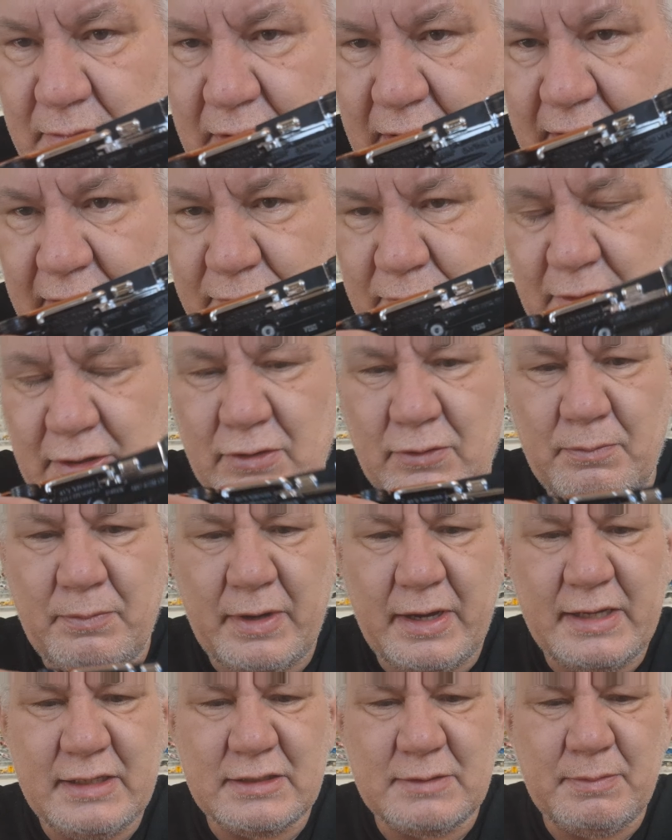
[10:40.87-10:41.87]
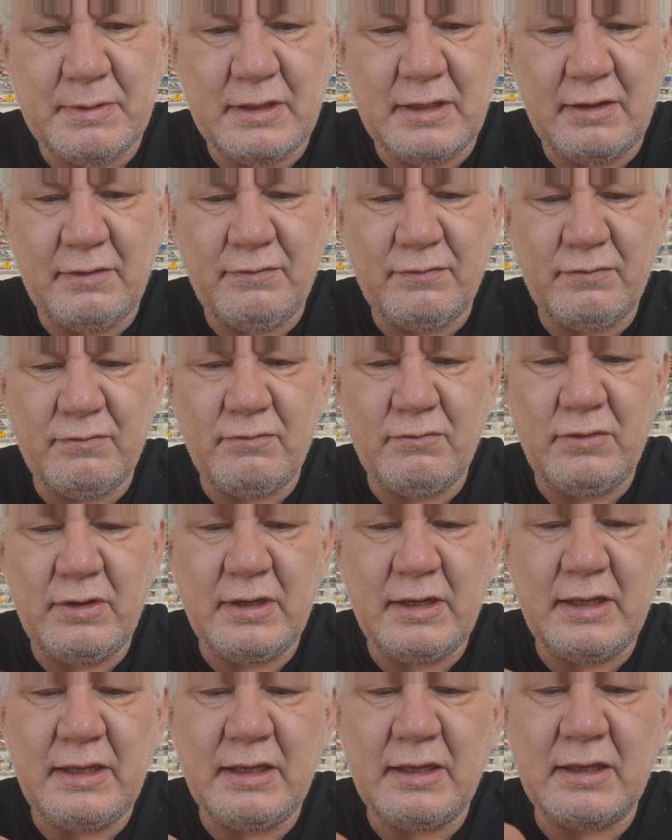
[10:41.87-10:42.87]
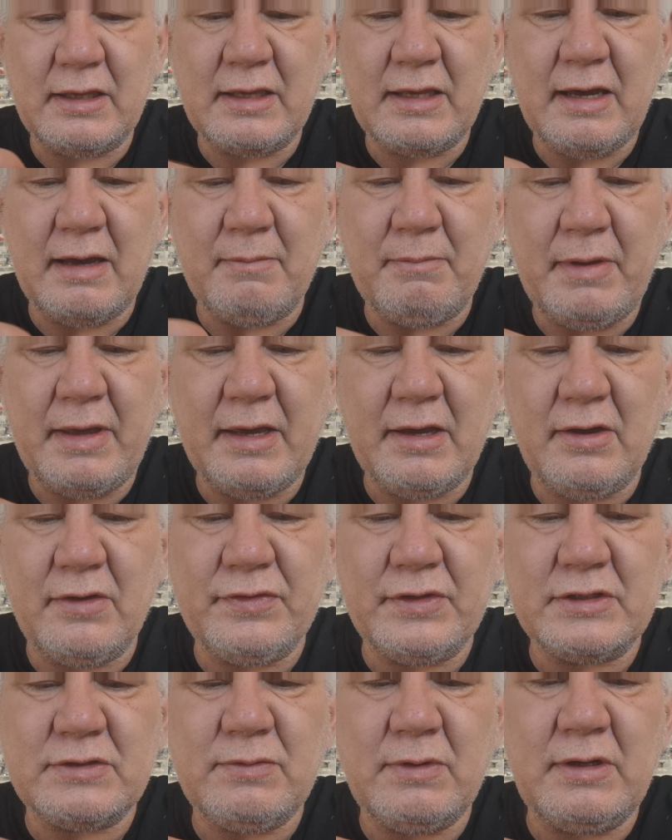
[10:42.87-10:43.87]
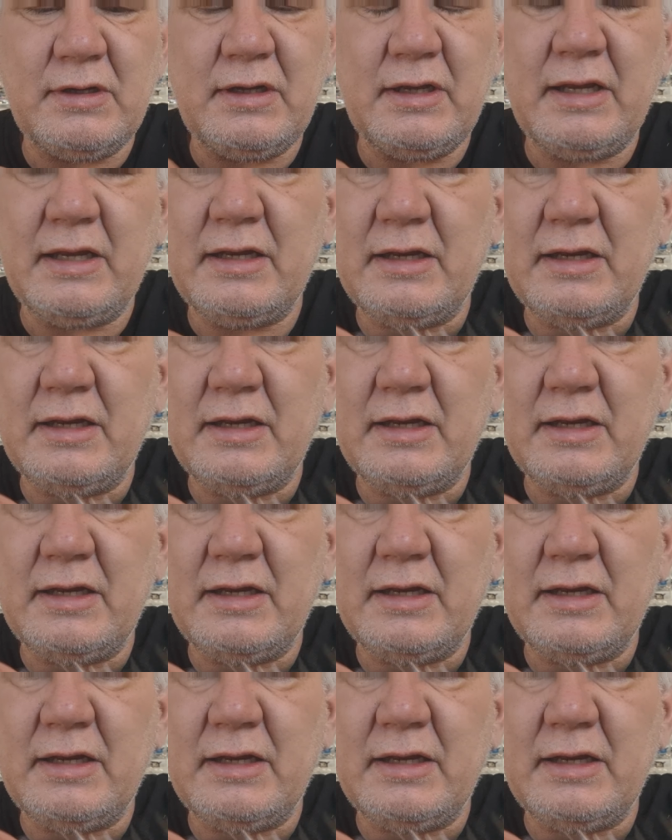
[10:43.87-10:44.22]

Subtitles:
have metal base, but they've really cut back on this one, and